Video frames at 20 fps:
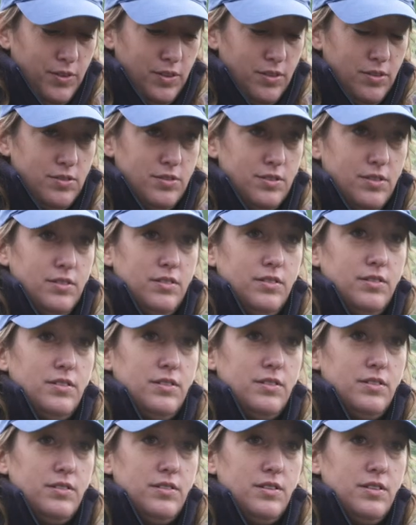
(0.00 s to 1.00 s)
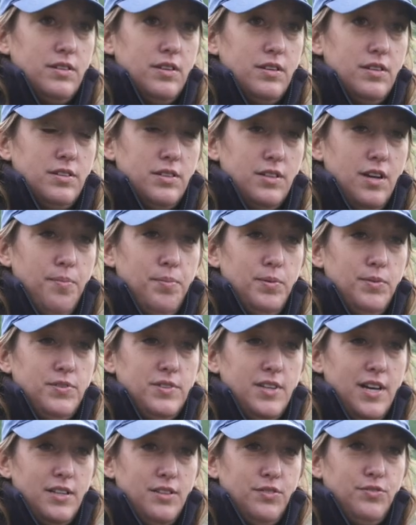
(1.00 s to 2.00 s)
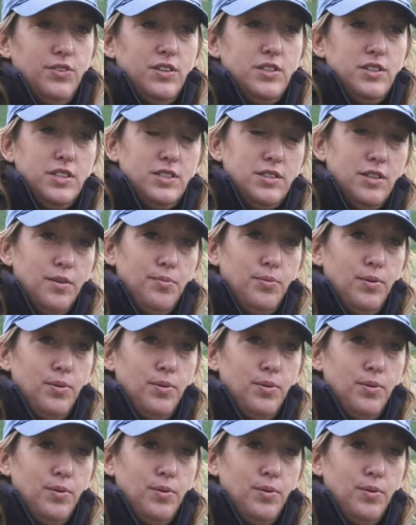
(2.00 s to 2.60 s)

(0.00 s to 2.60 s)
used a couple of standard fungicide